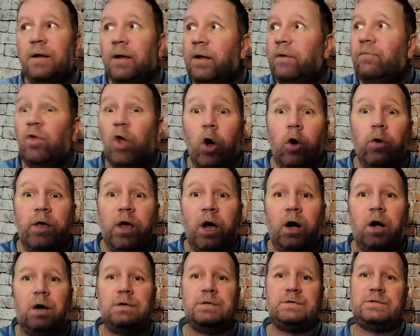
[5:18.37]
No
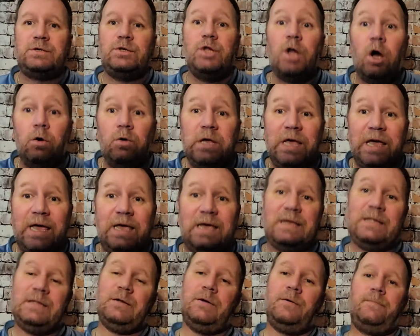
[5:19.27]
yards, no
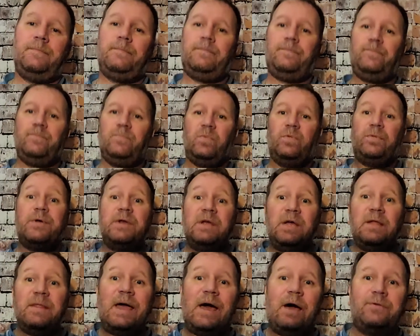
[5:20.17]
gain.
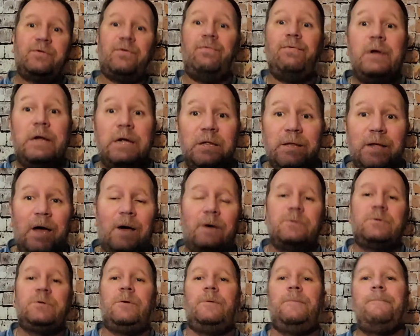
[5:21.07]
3 and
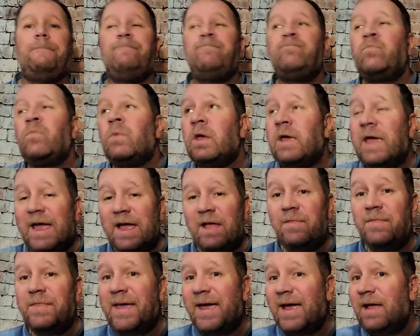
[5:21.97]
out.
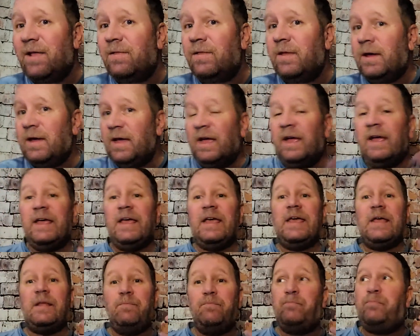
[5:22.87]
And then,
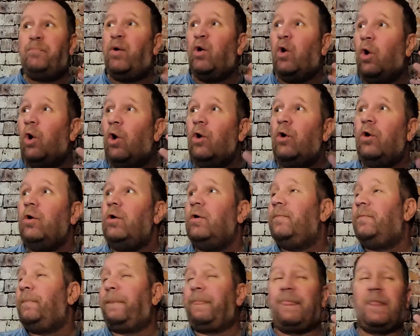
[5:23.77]
in
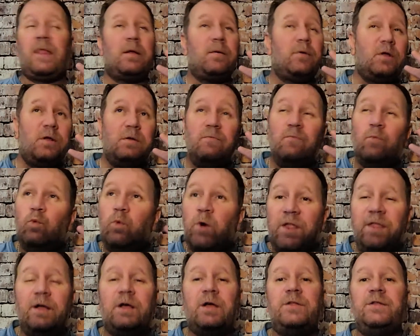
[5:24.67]
poor
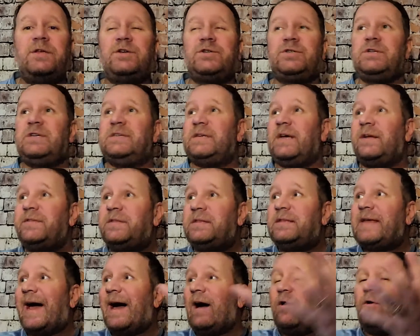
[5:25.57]
weather condition, it's a
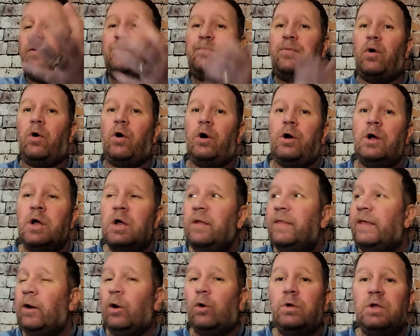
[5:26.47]
downpour.
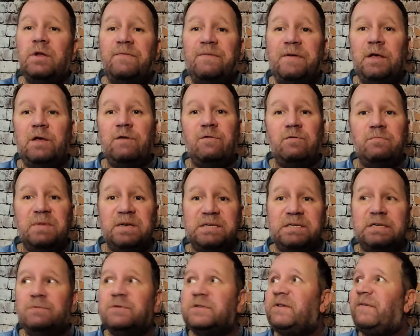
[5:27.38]
The only thing you were
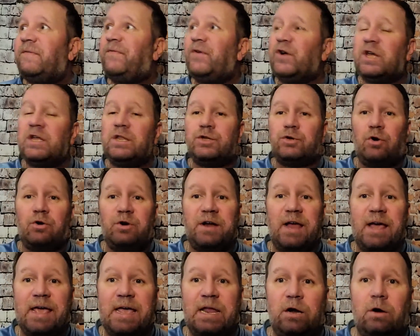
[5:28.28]
missing was a freaking
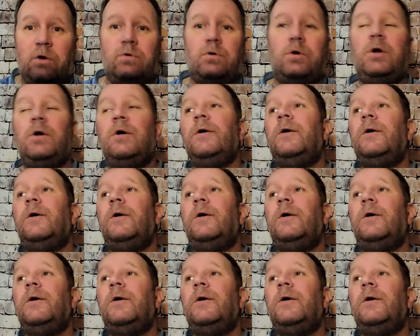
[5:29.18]
tornado.